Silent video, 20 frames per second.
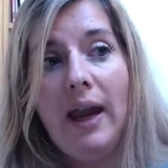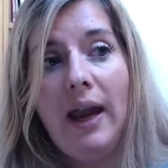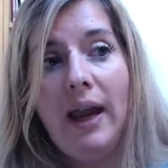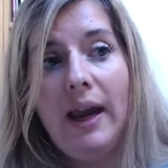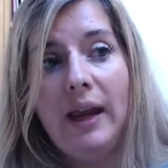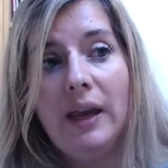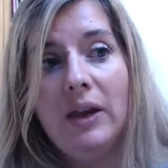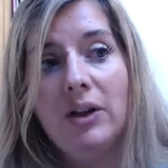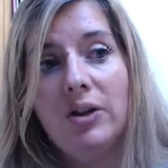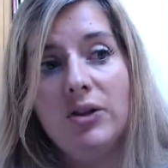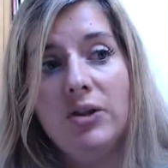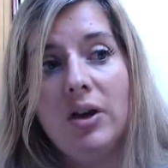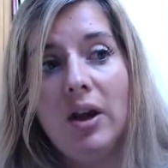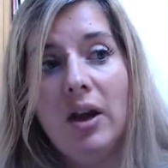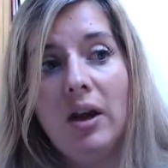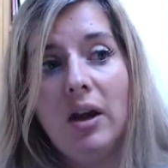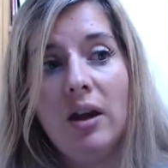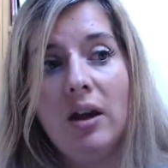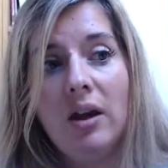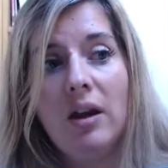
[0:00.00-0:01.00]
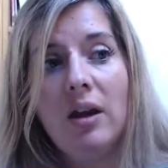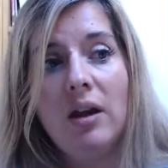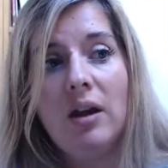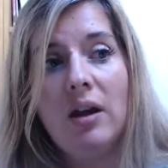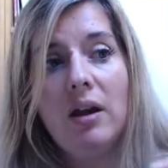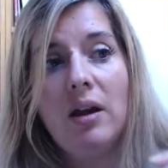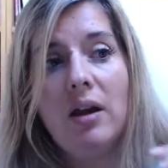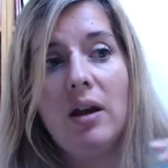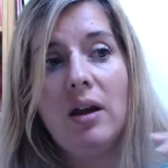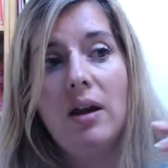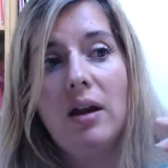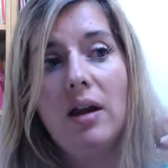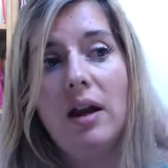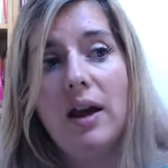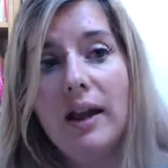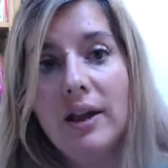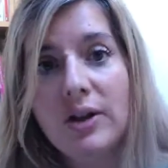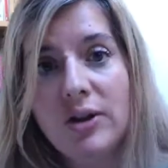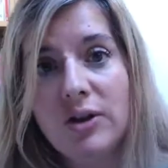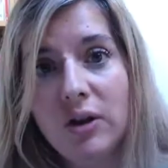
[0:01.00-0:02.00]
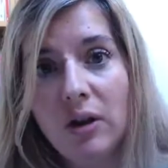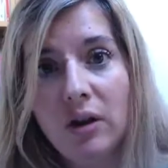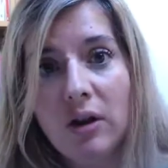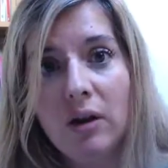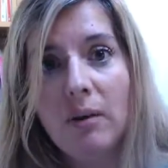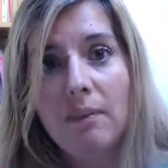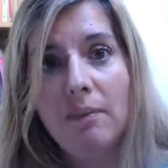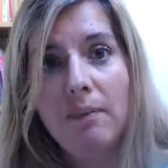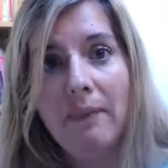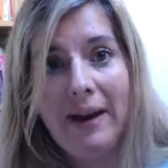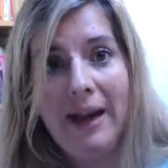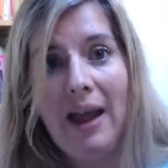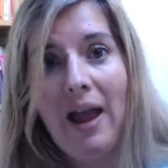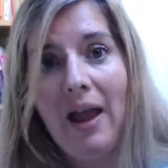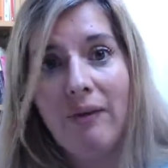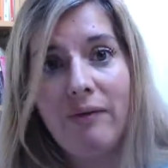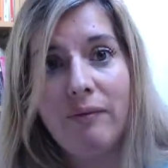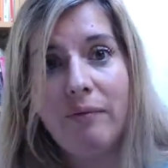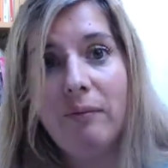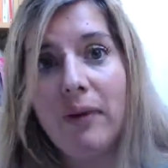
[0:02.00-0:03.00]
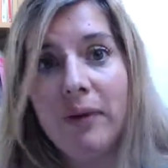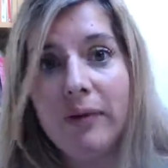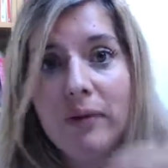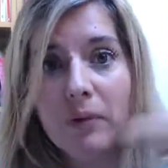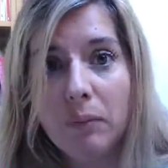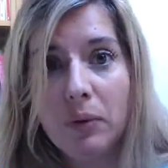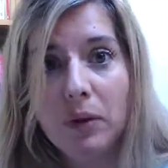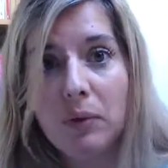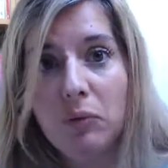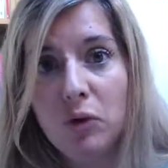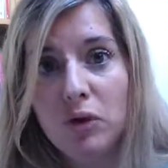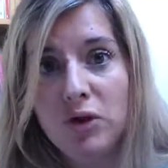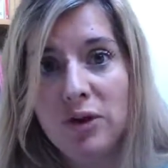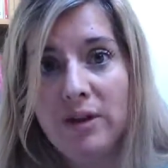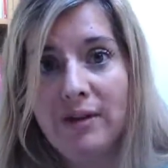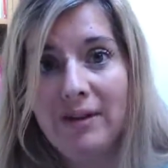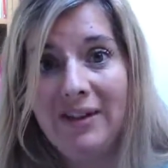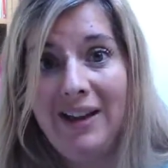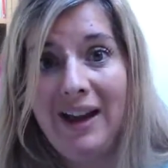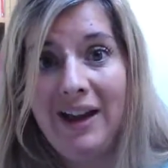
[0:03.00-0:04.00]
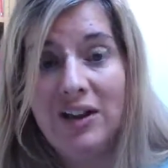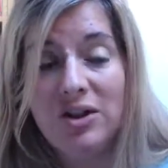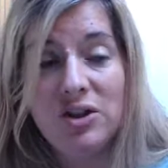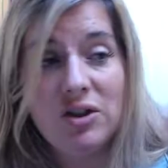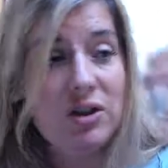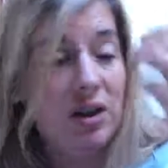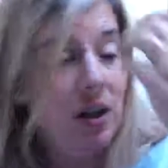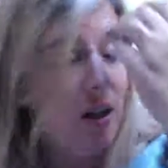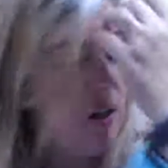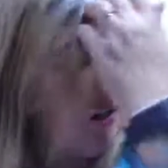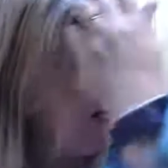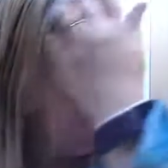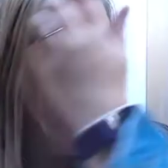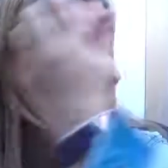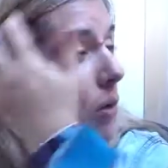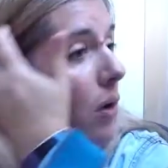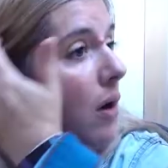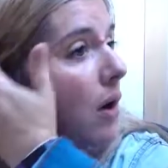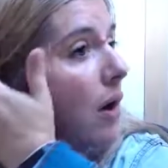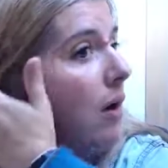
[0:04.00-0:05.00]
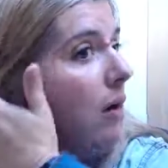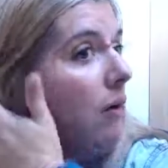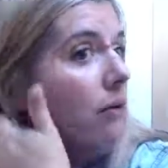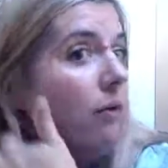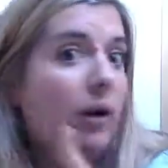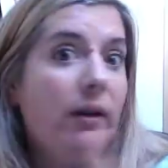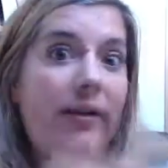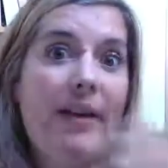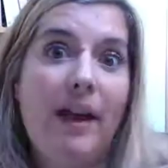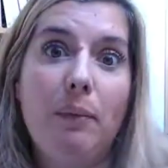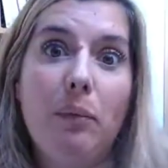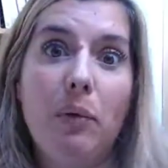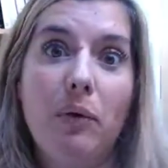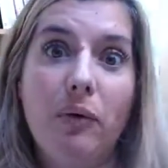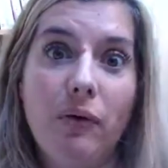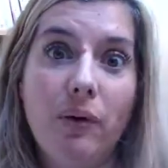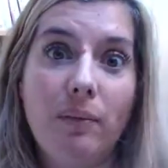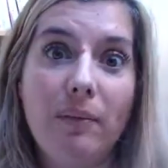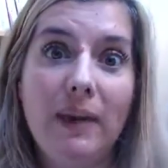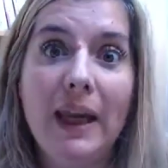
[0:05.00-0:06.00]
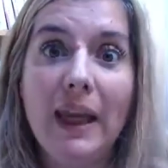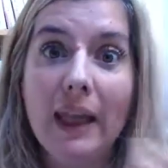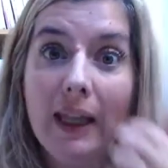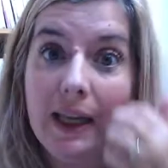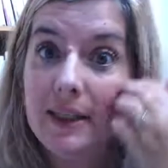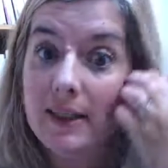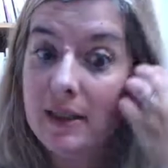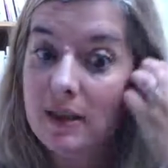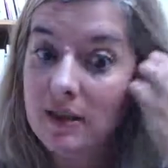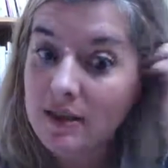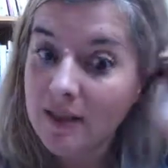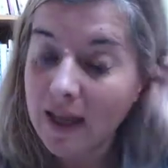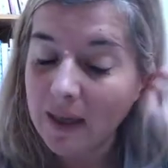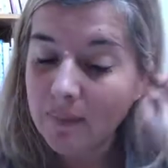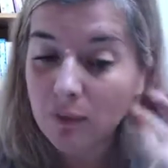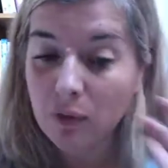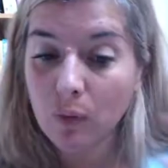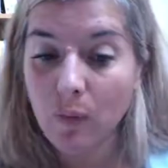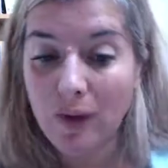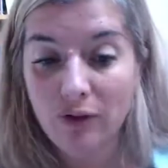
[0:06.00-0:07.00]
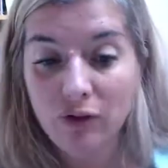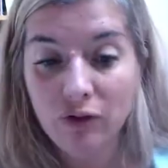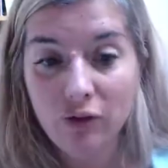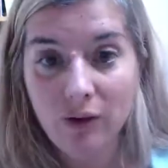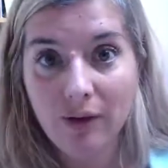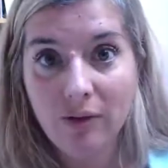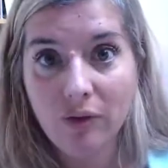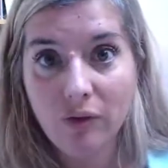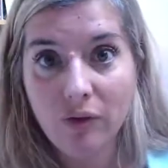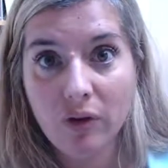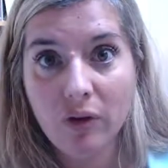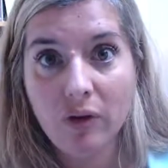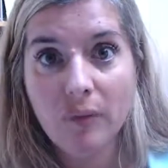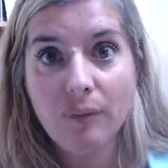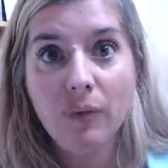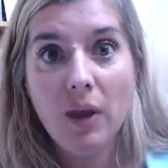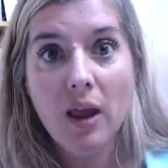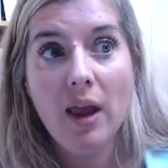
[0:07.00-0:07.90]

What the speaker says: Each issue might have multiple emotions attached to it. So, for example, for me, like dinner time is quite stressful.